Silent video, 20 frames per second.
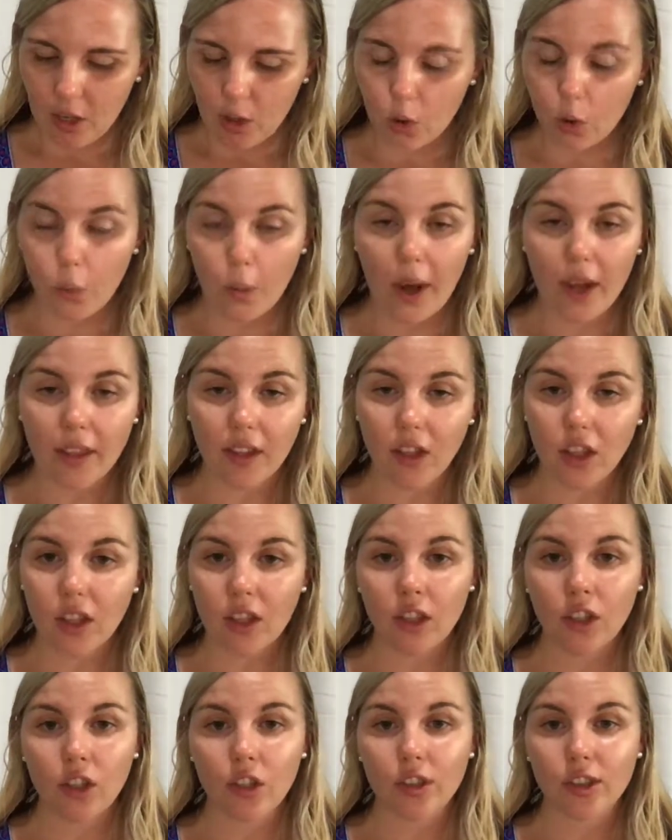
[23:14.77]
The way that
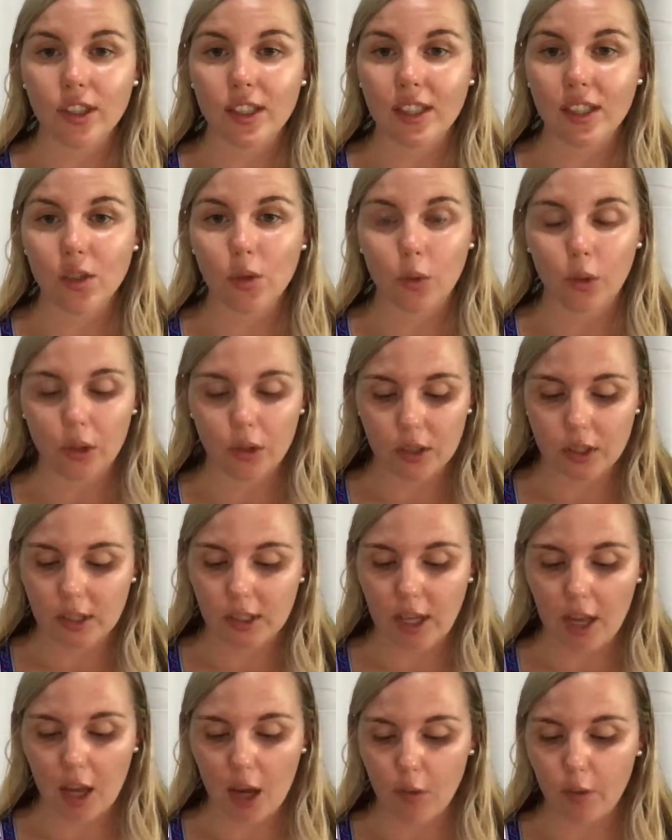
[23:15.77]
you're going to use these oils
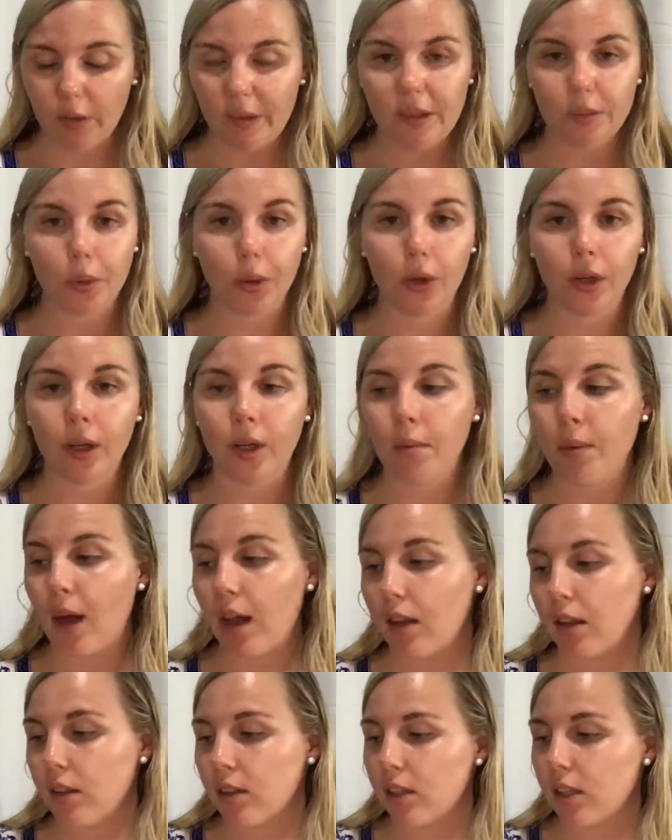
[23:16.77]
is how we've spoken
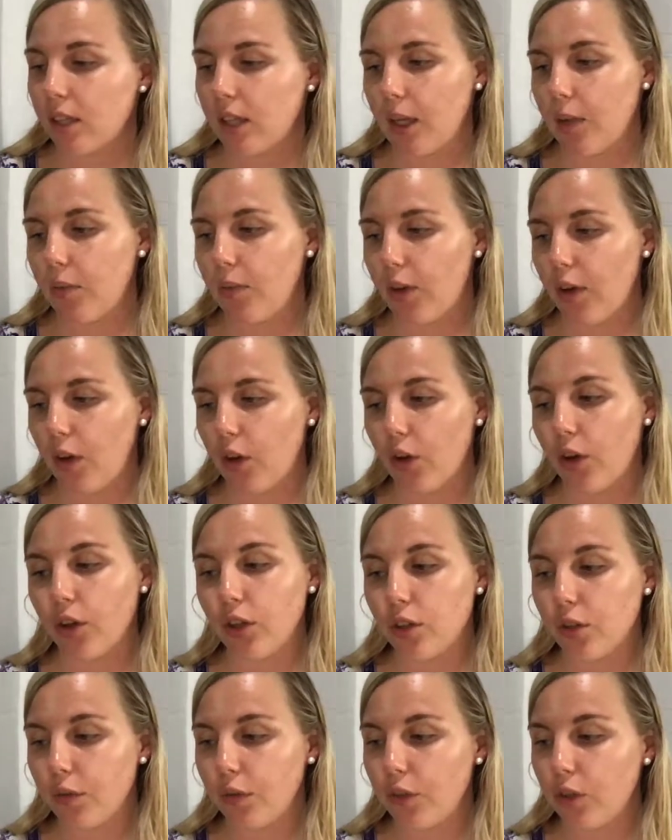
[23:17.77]
about in the sleep video.
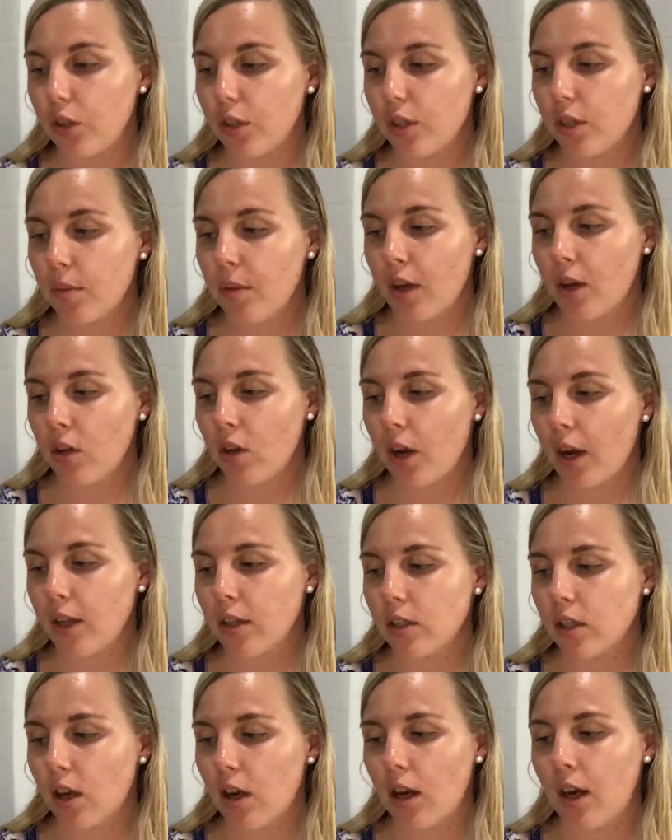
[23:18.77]
Diffuse them at
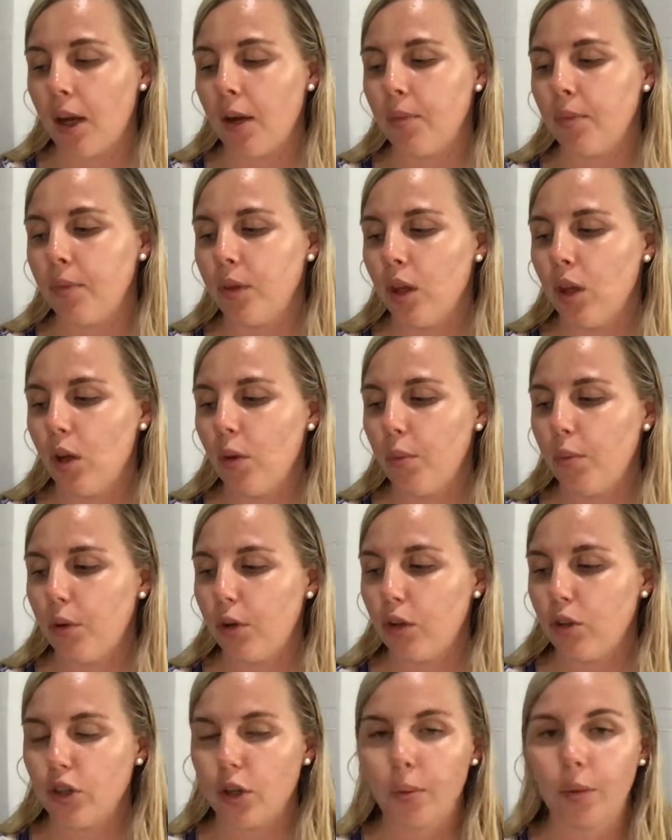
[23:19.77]
nighttime, put
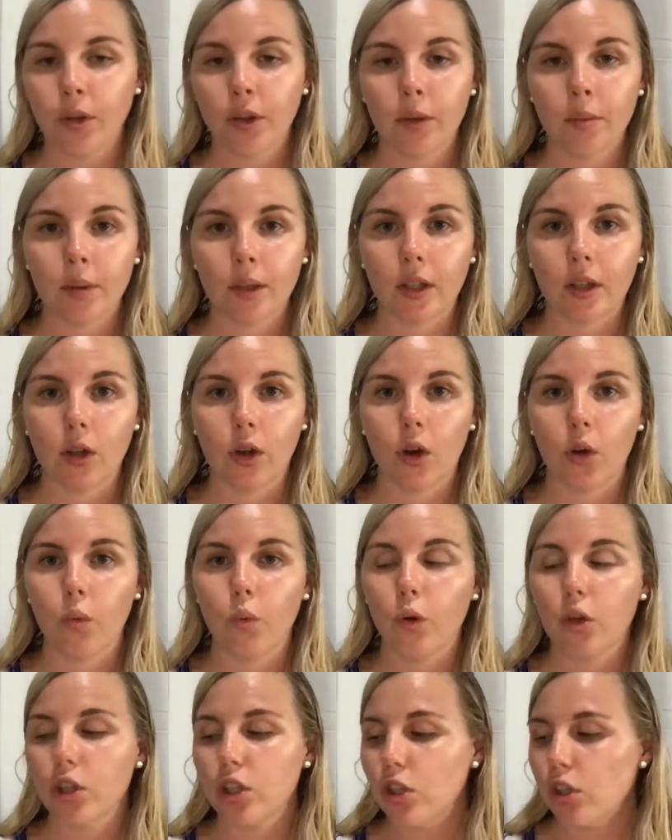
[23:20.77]
a drop on your pillow,
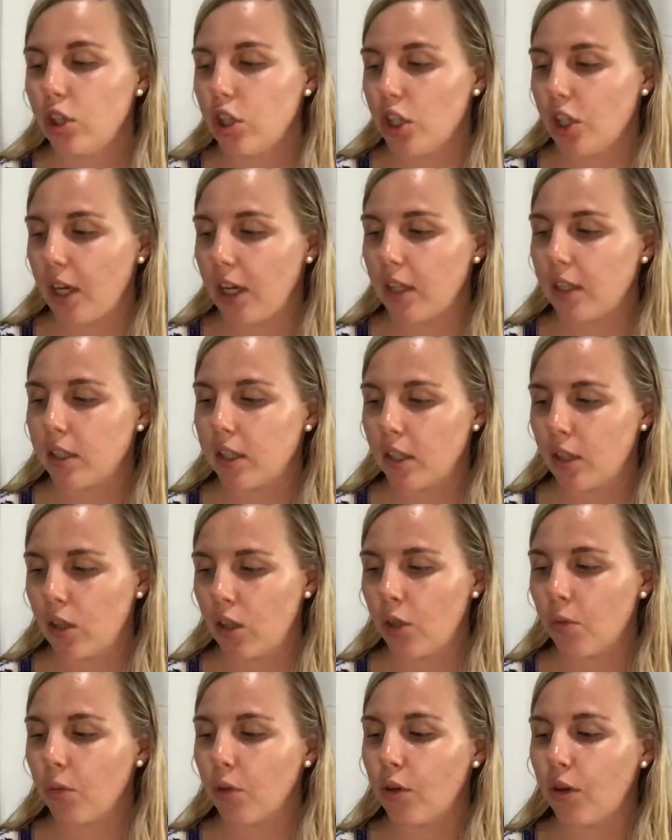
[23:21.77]
wash your sheets in
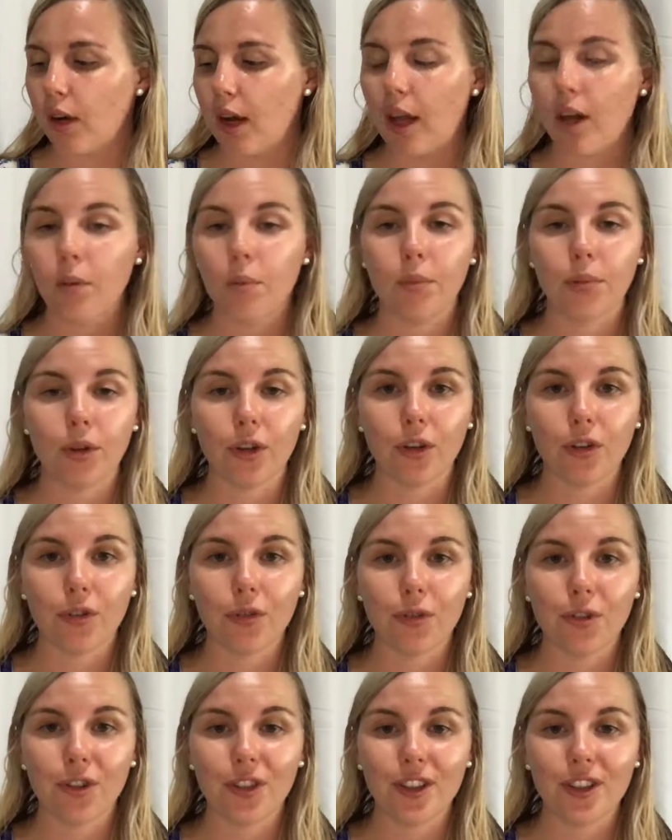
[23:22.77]
them, create a
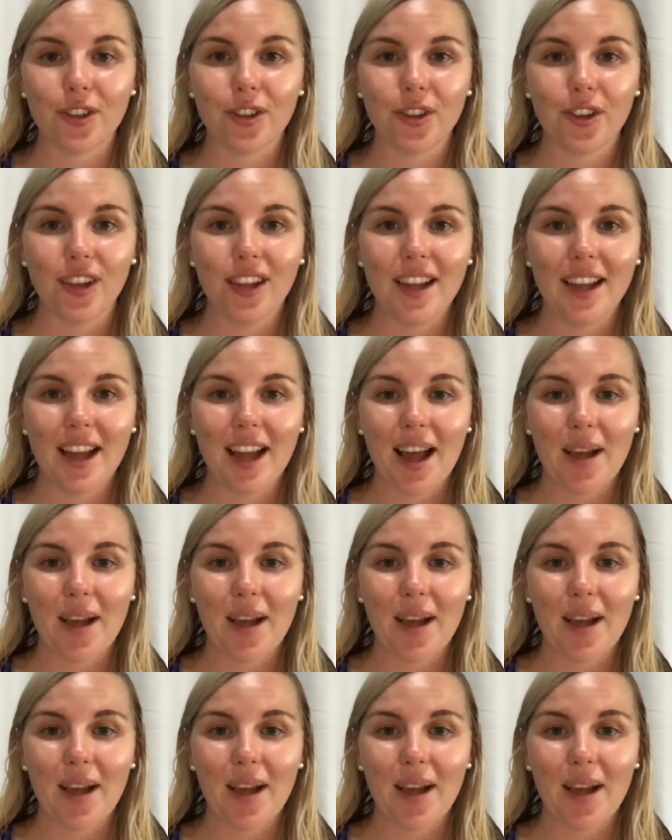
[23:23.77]
beautiful little